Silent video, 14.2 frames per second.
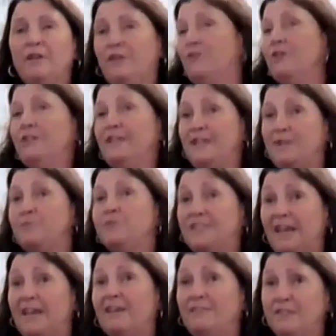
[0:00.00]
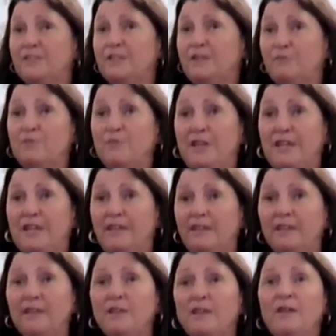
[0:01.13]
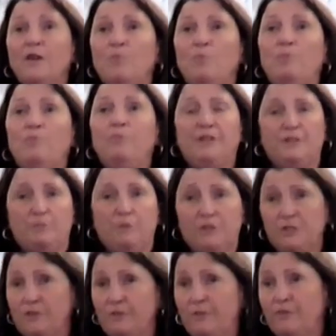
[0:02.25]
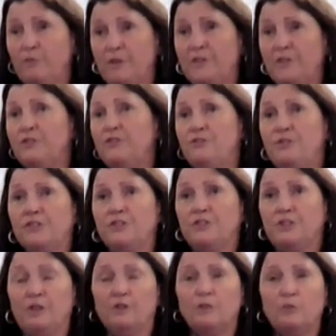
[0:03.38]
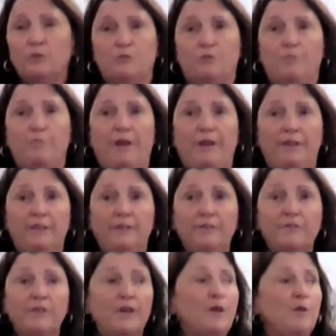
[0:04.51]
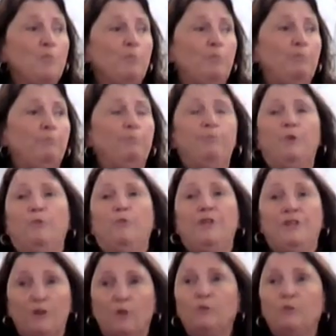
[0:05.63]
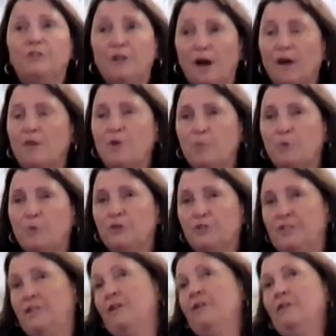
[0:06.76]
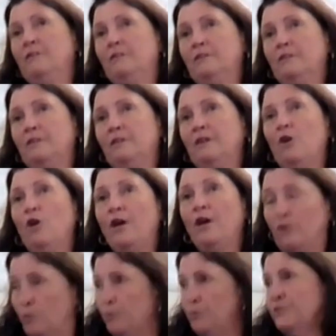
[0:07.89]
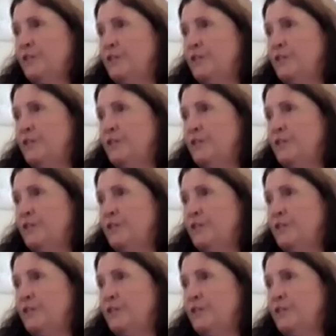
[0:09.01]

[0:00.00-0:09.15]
You can keep saying this every meeting because much of the information you just shared was repetitive, but we don't talk about personnel in open